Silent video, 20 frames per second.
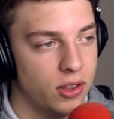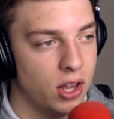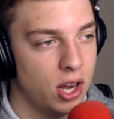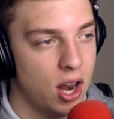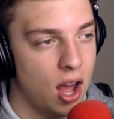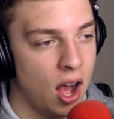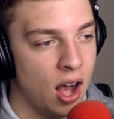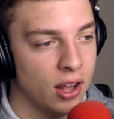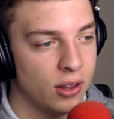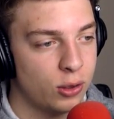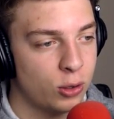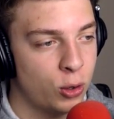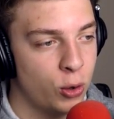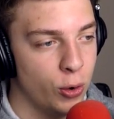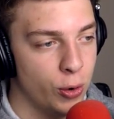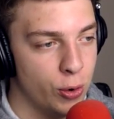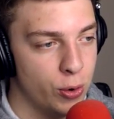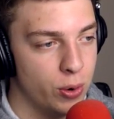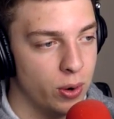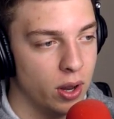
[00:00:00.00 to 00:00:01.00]
The last
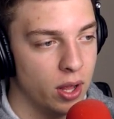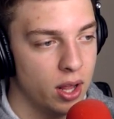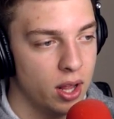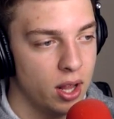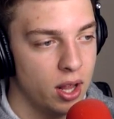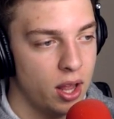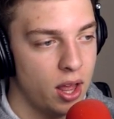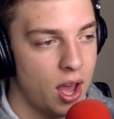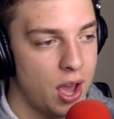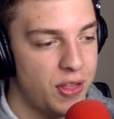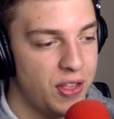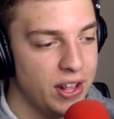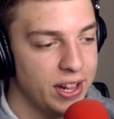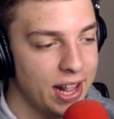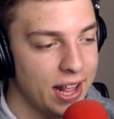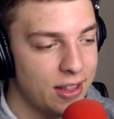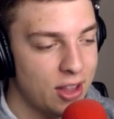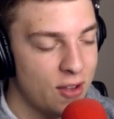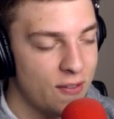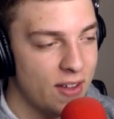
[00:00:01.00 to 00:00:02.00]
call. I think
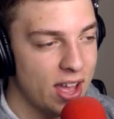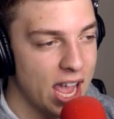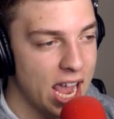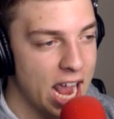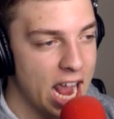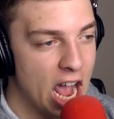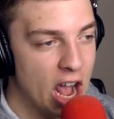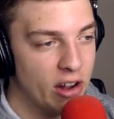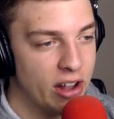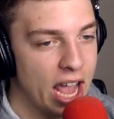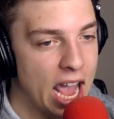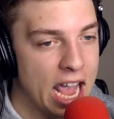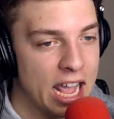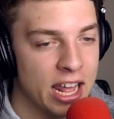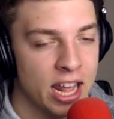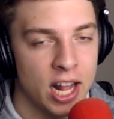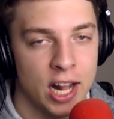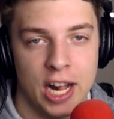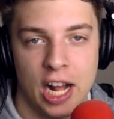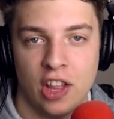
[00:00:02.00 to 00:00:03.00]
that's over here.
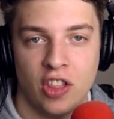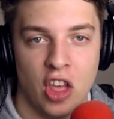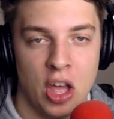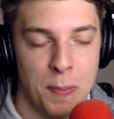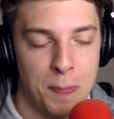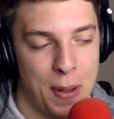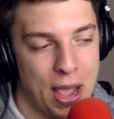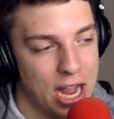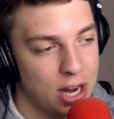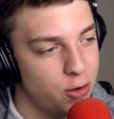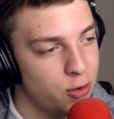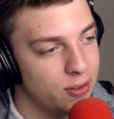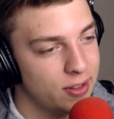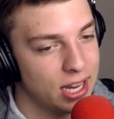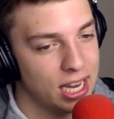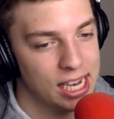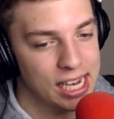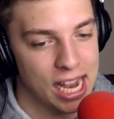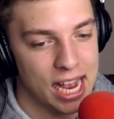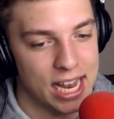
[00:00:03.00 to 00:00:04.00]
Okay, I think Patrick's going to